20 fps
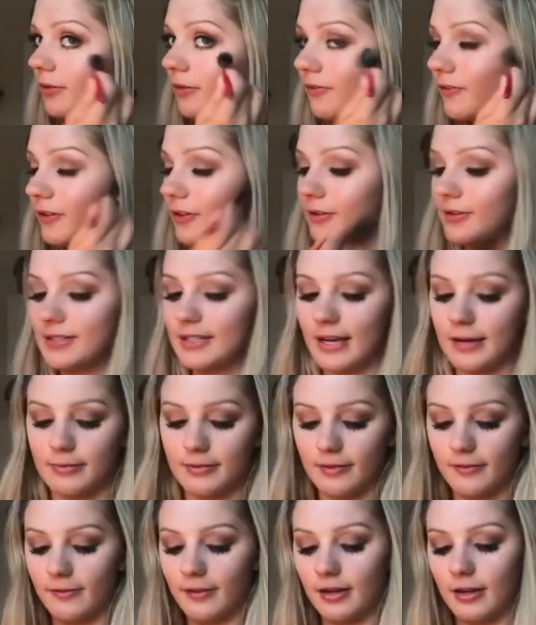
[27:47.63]
for those
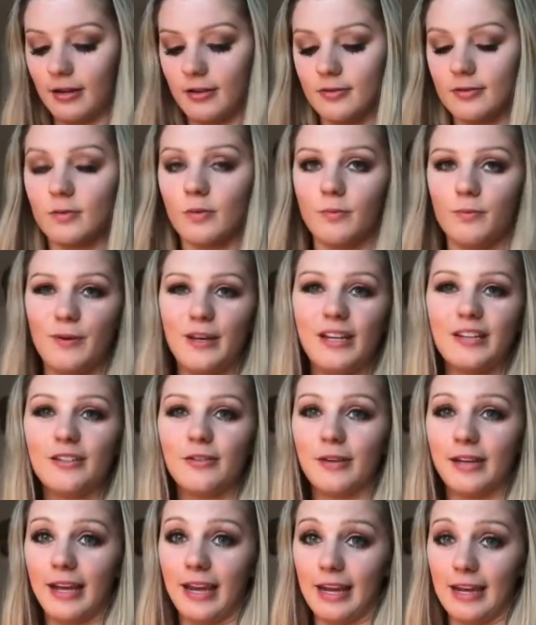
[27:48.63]
types of videos would be
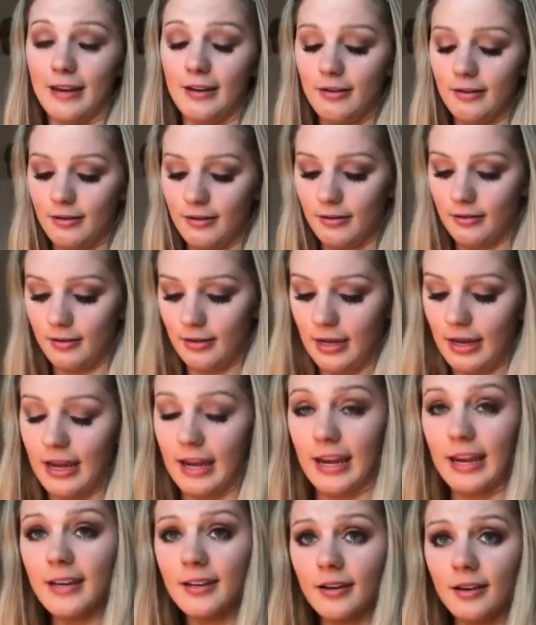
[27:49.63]
doing
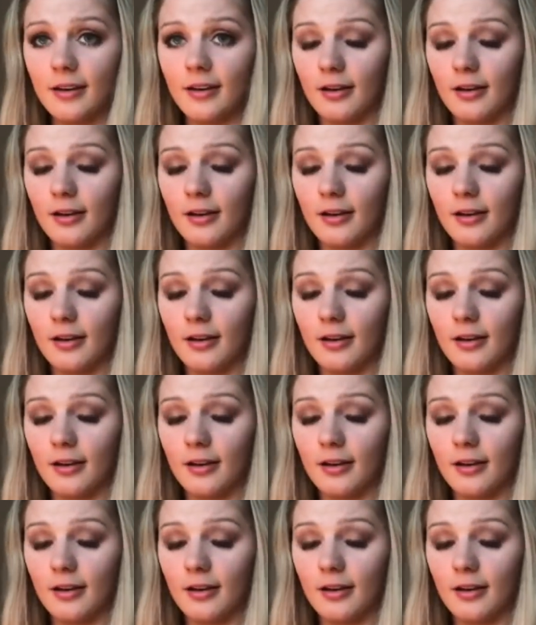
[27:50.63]
high